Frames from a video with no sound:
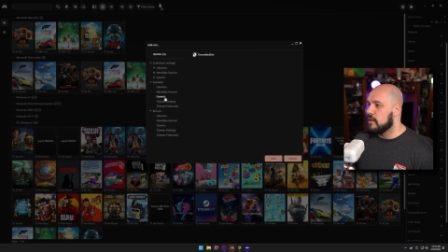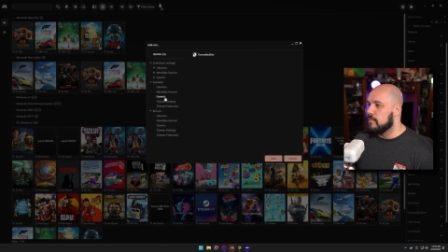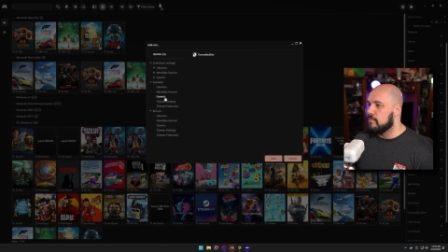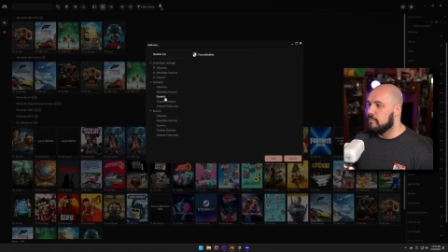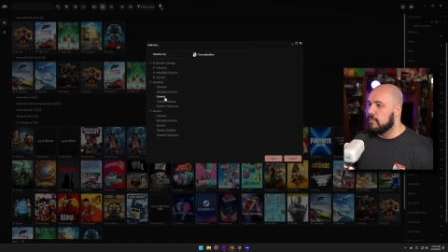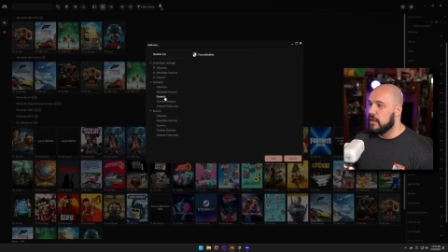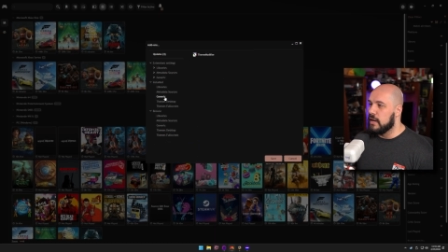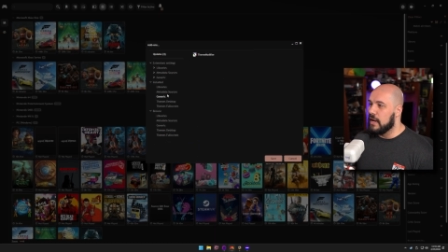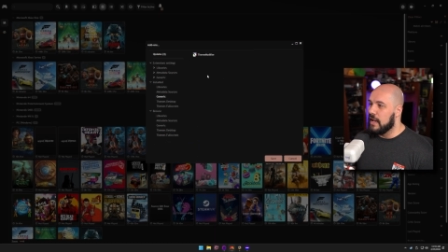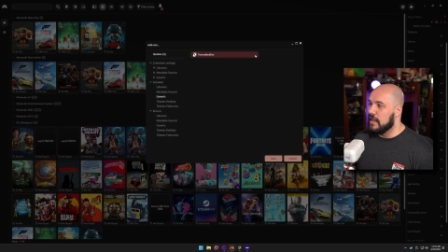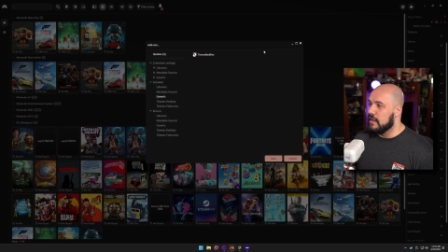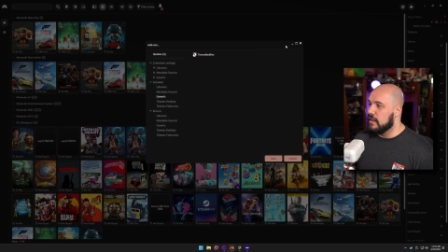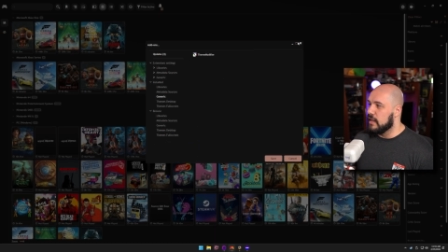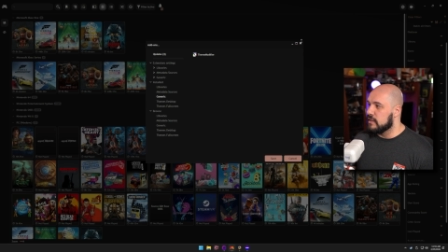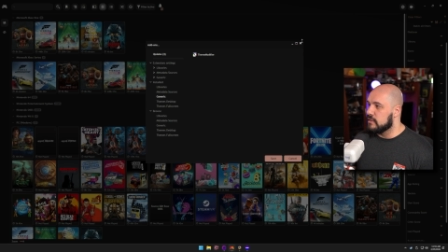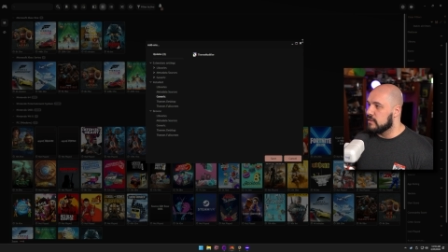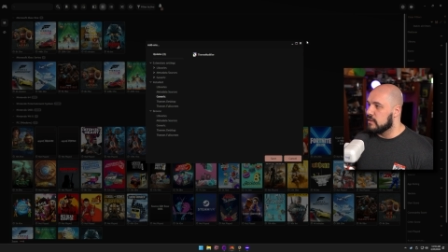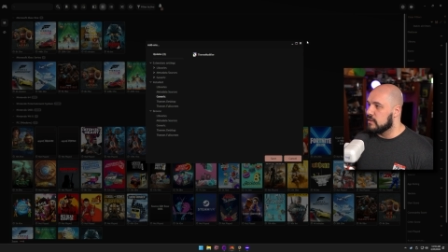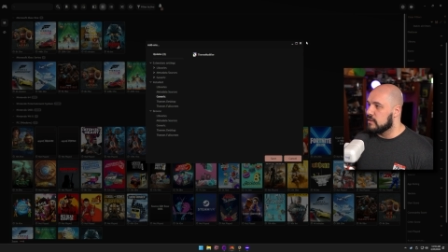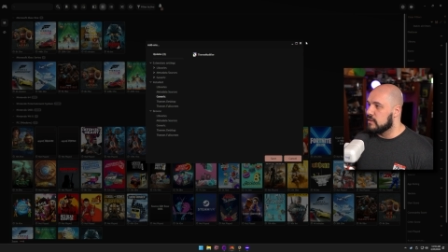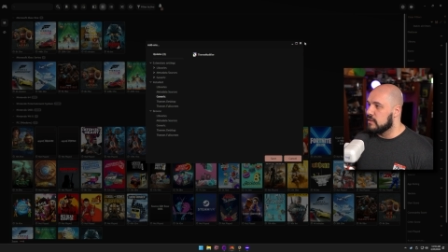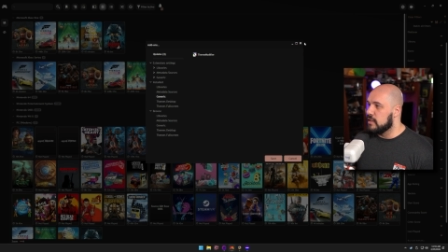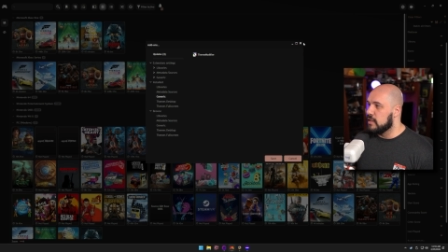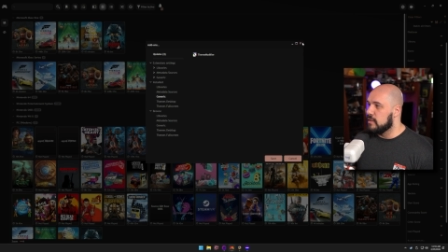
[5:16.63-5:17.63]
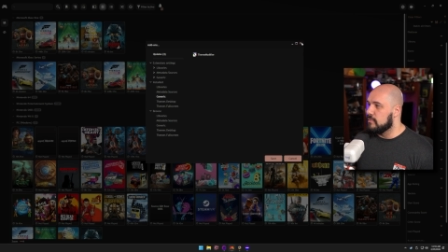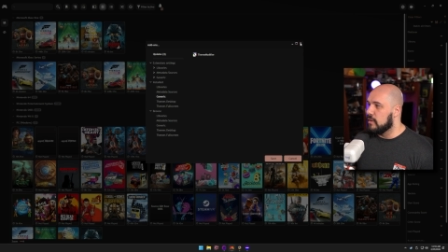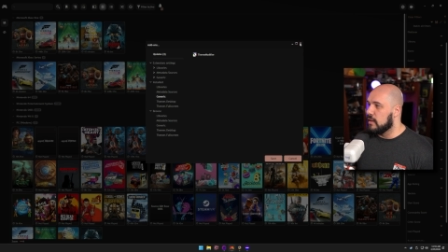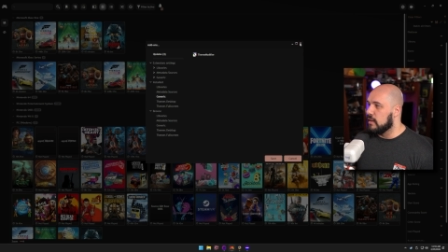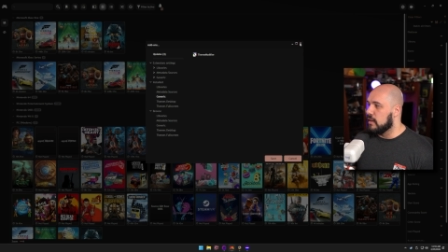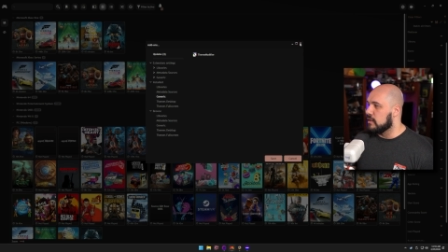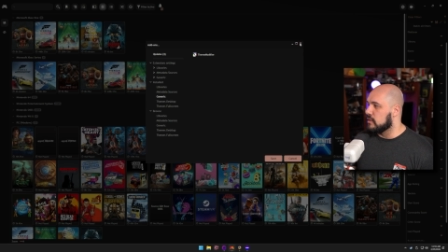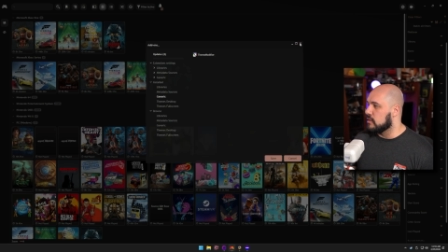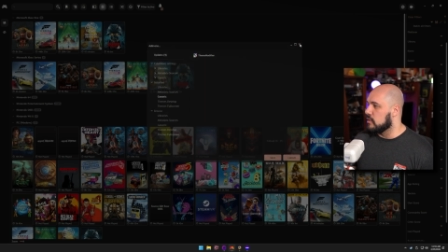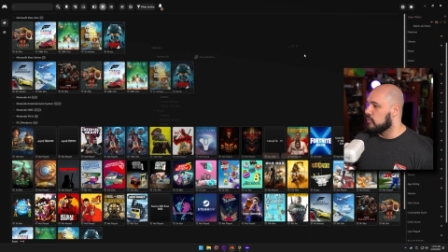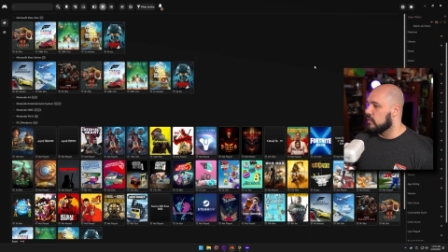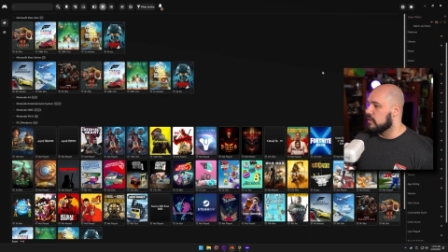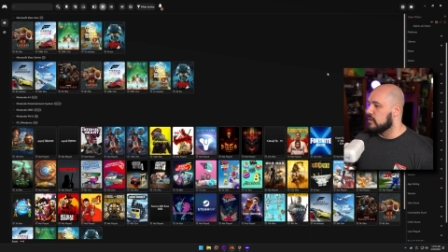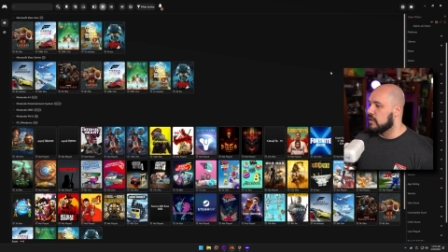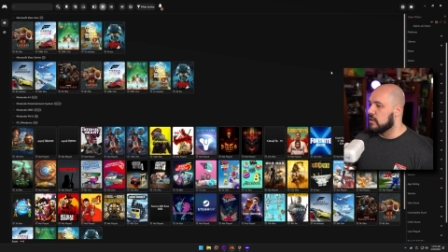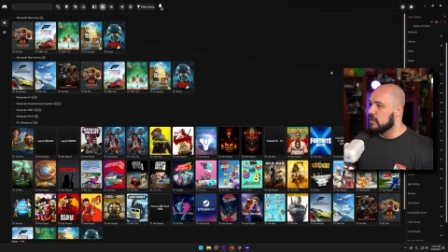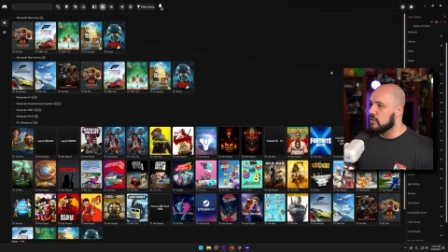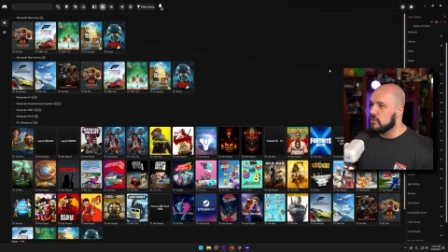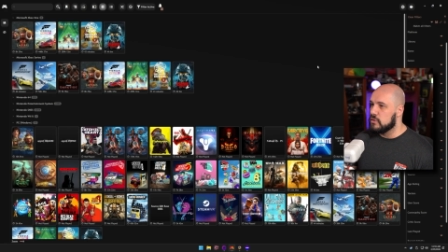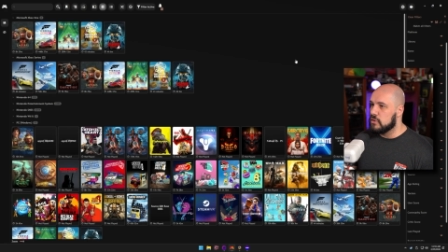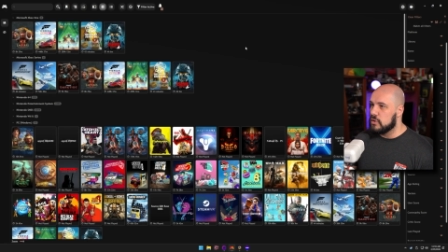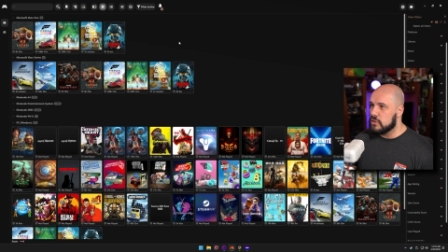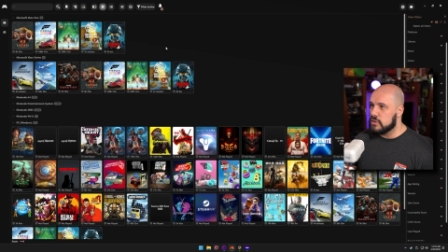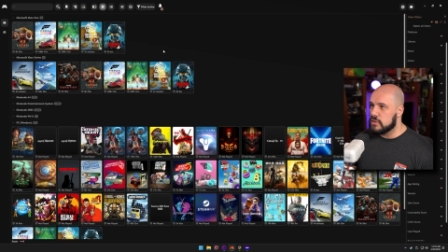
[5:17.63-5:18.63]
but i like the theme i like the way that it
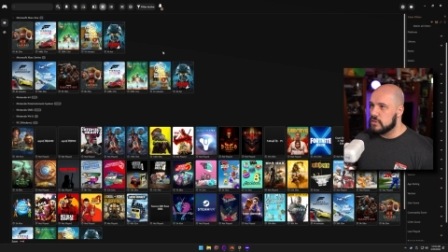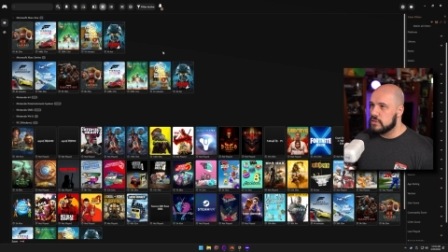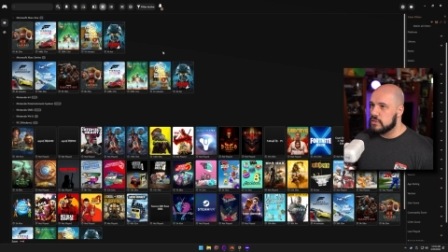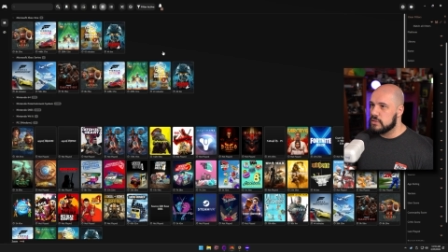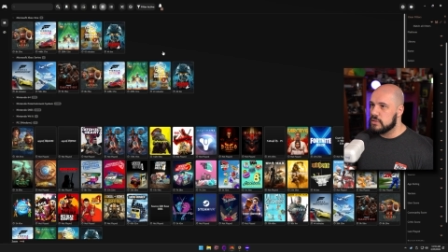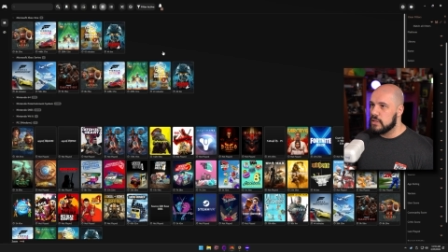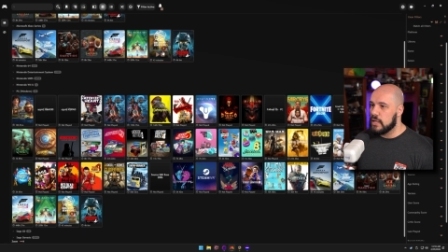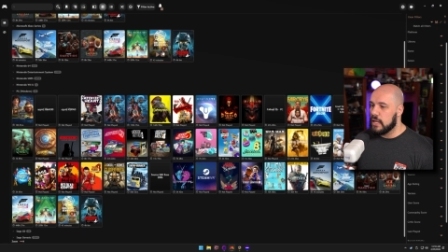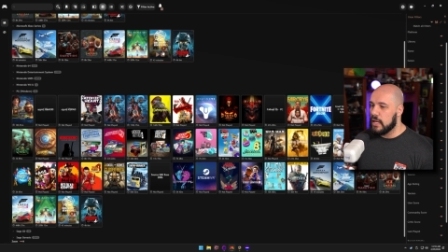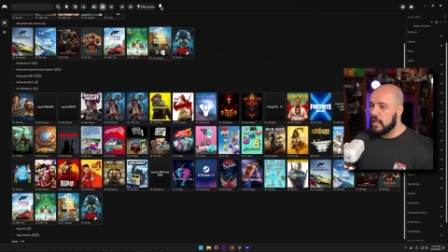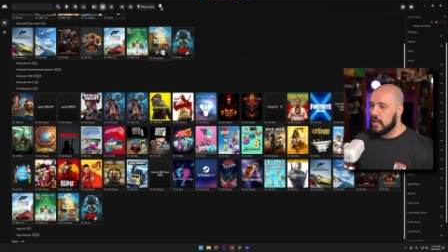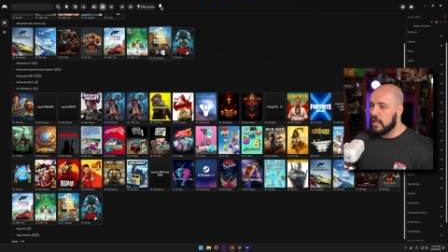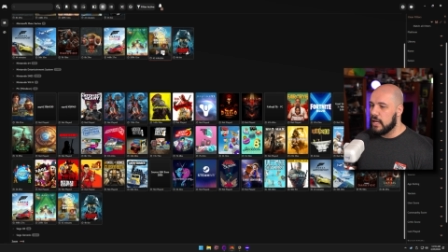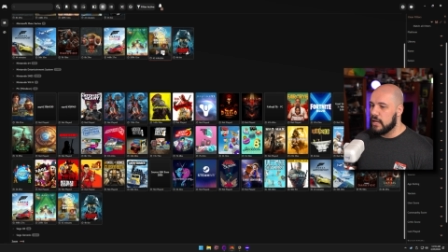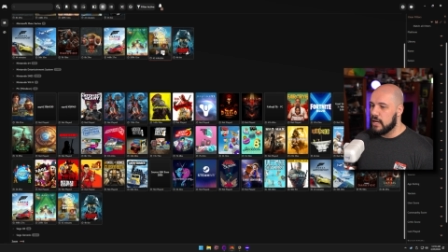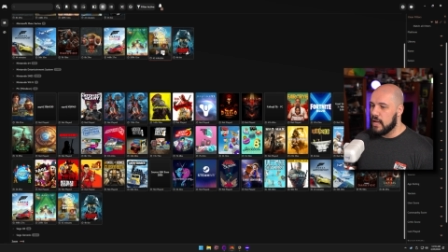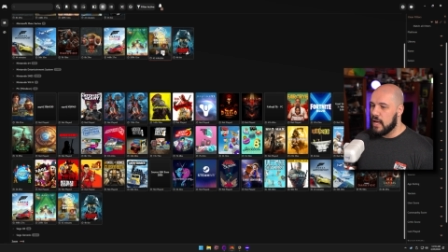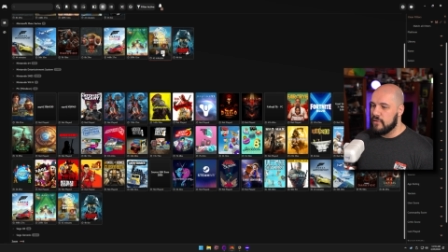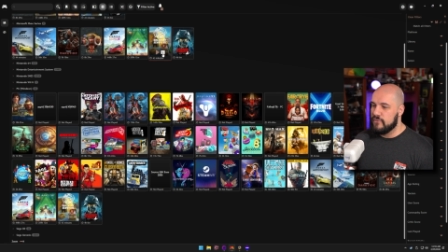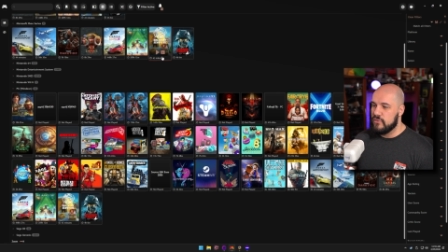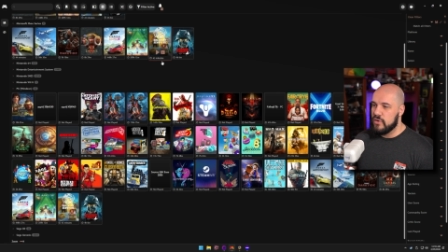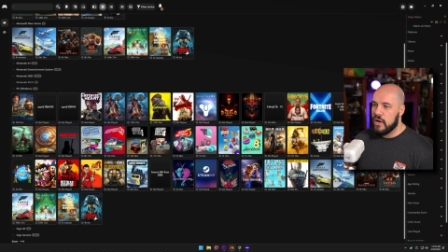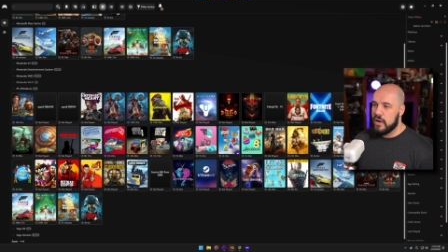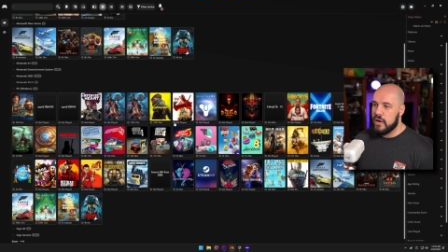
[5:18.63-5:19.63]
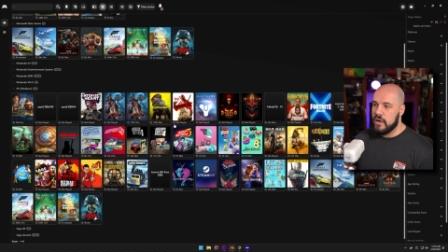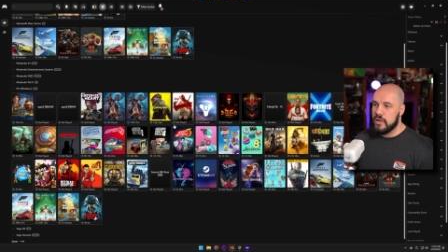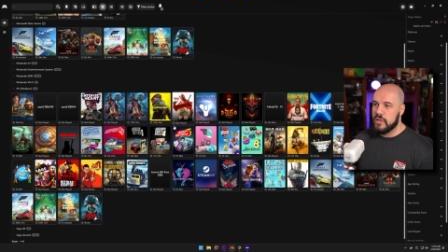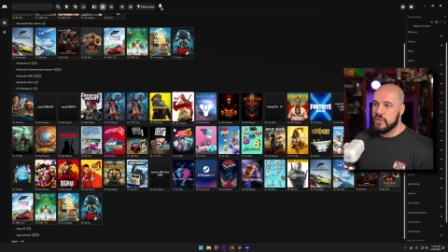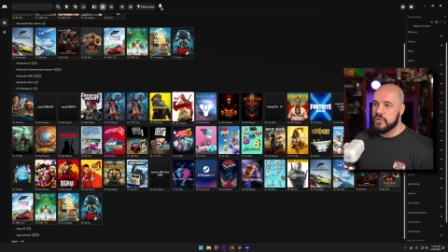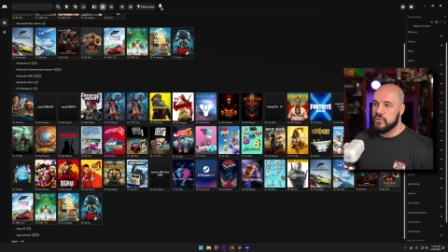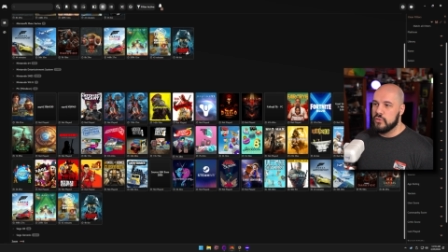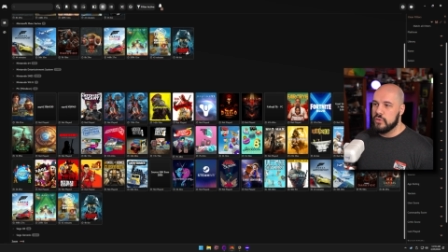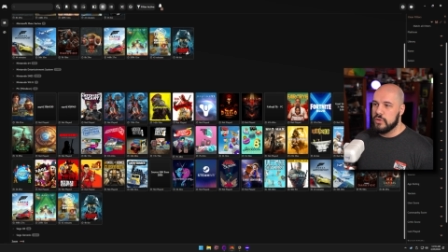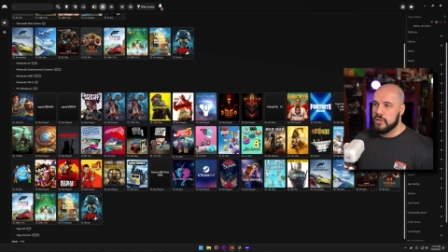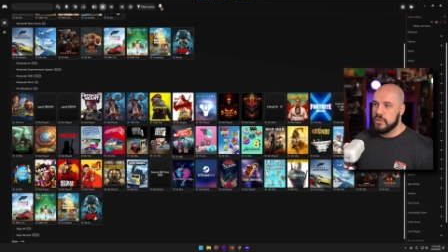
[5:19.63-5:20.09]
looks and i've got it into a